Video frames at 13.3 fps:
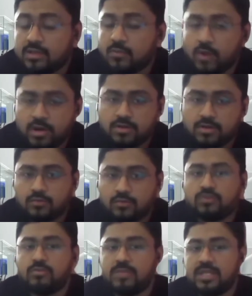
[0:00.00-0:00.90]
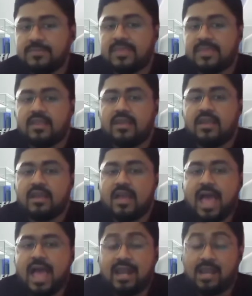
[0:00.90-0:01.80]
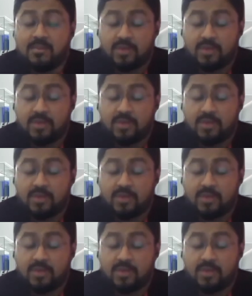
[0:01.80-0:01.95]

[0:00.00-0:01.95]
than what it used to be. And